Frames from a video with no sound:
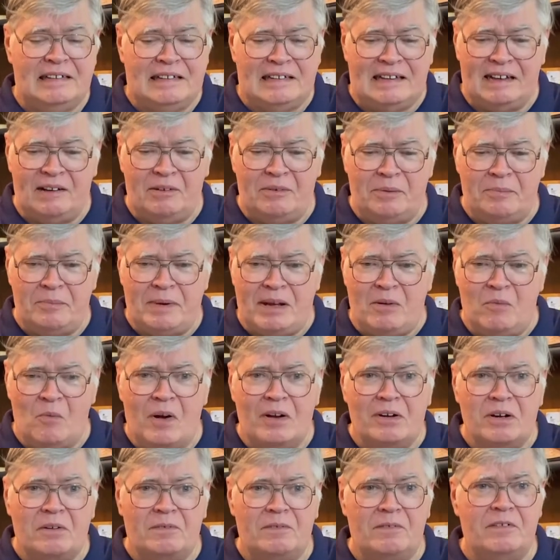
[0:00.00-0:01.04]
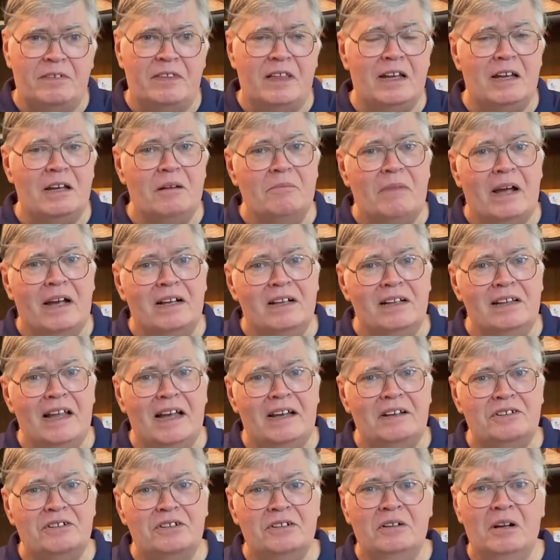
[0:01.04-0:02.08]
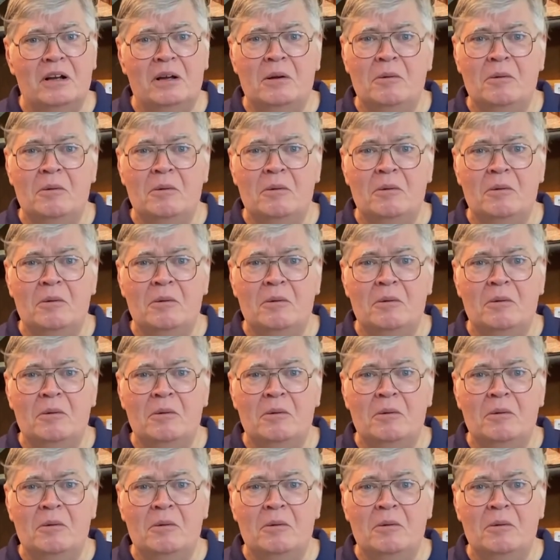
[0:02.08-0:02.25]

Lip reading: It would be a wonderful thing in my collection.